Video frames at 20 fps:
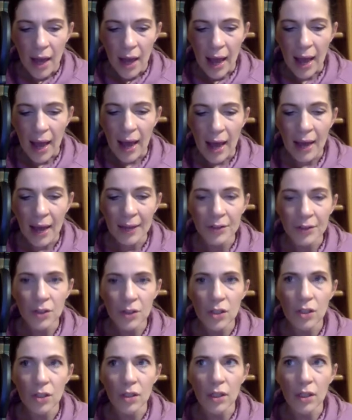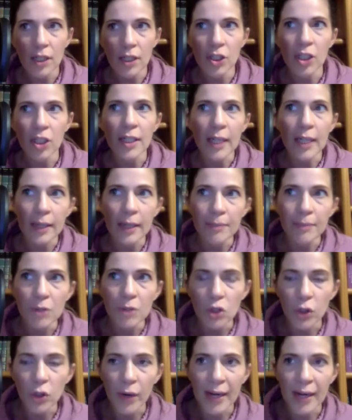And as she keeps
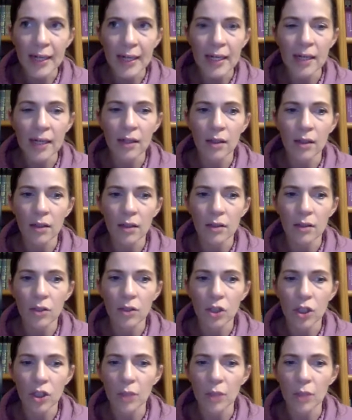training, she